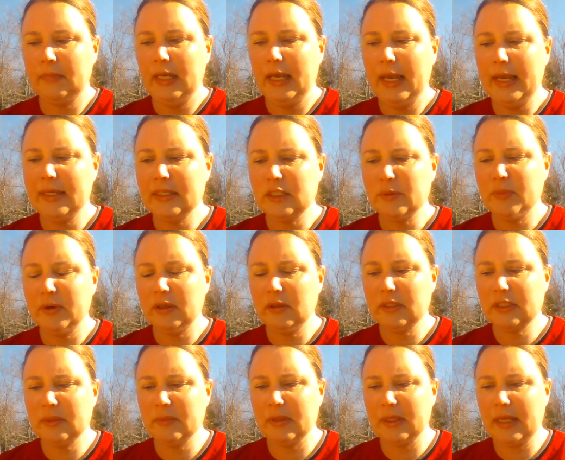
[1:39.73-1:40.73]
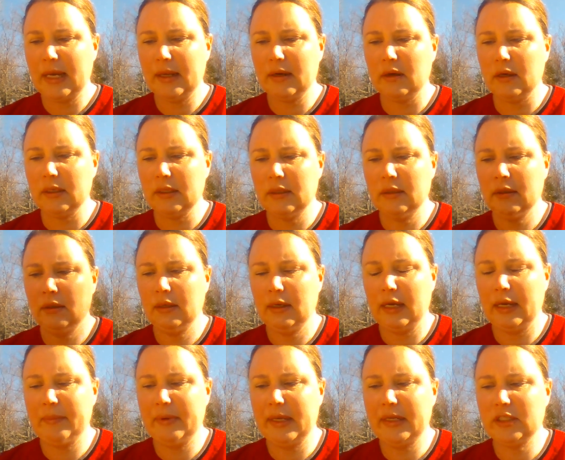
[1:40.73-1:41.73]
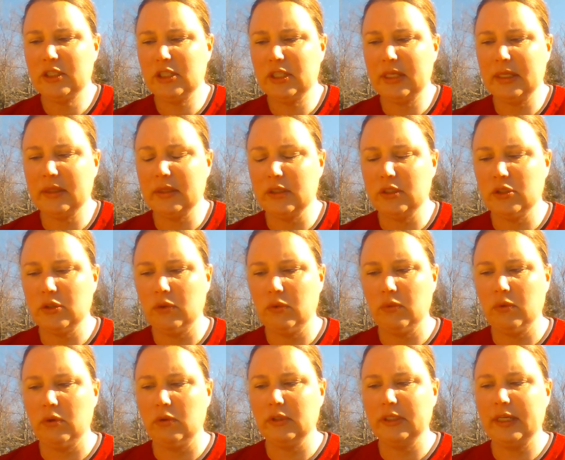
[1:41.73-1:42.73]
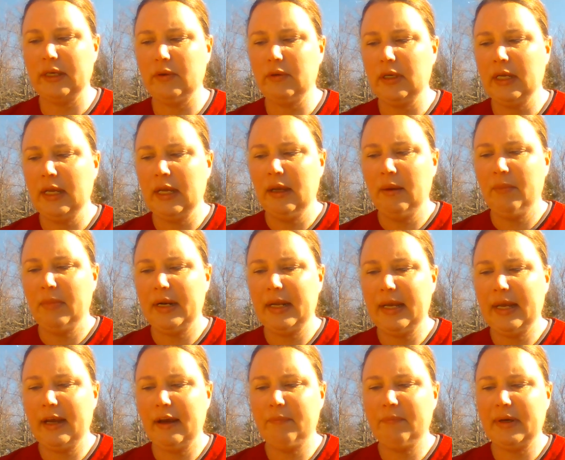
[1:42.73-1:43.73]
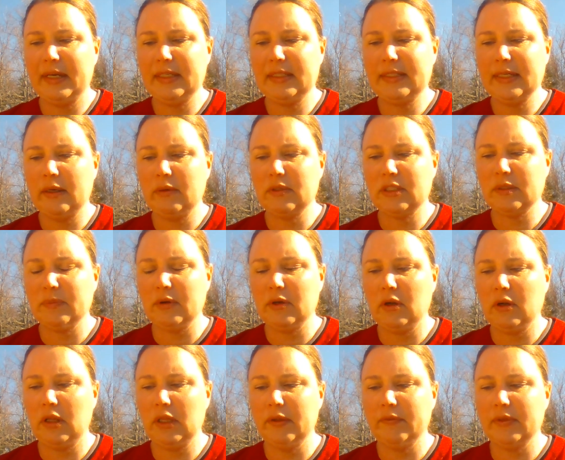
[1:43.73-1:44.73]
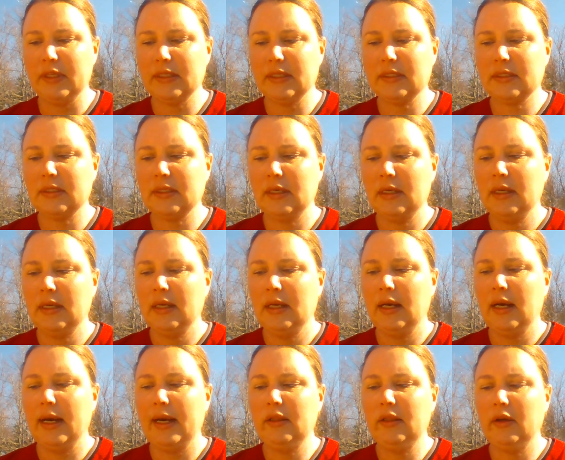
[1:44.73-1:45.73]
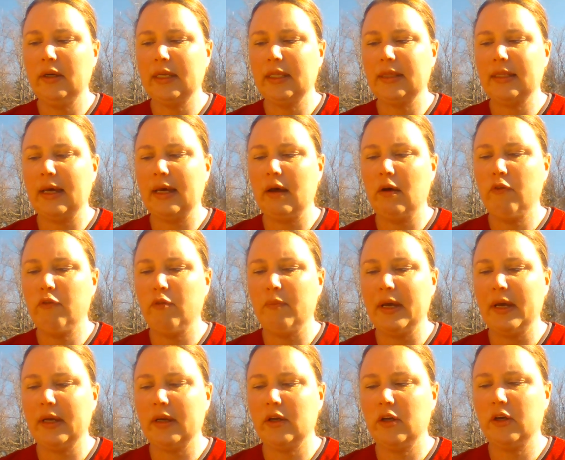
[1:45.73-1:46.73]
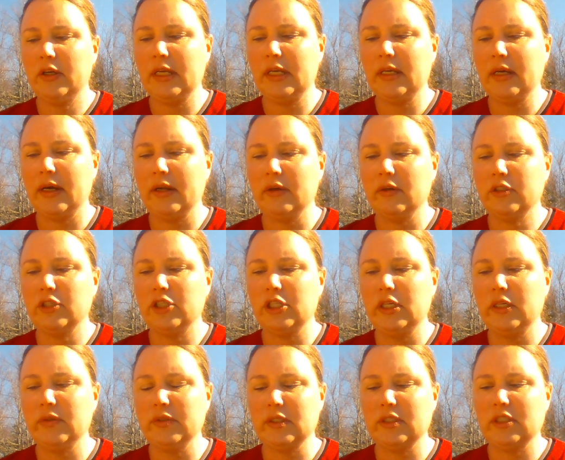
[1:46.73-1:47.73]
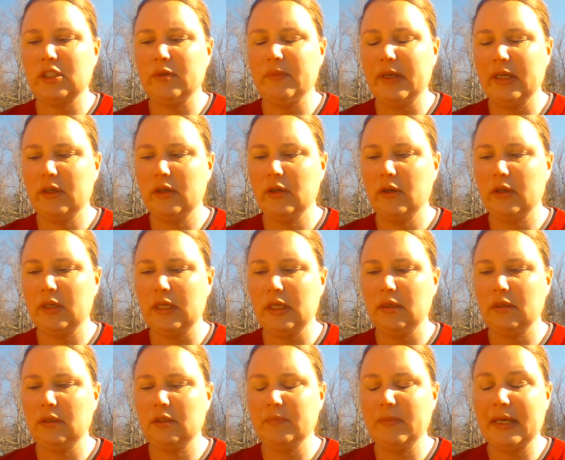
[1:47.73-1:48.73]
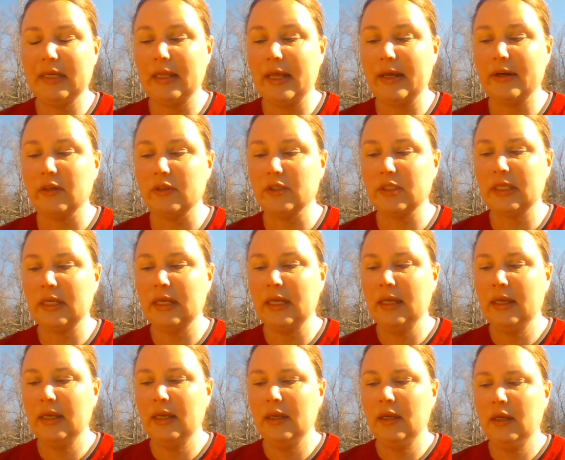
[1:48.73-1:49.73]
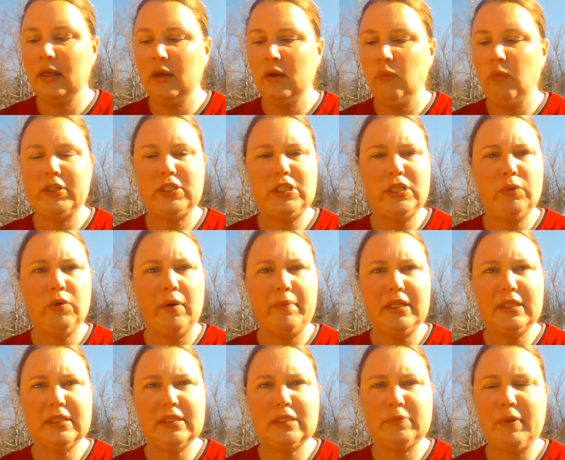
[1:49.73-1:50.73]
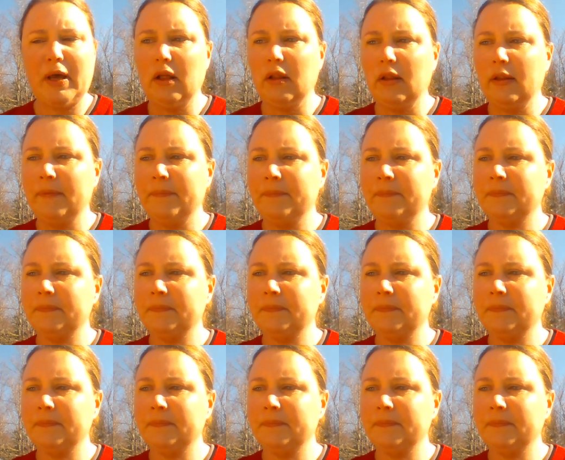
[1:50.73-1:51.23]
"Hey, sprinkle some of that on." I manage to get the dough rolled out, but I have my doubts about all of this. I look at the alphabet cookie cutter she uses to make letters. "What do you want me to spell?"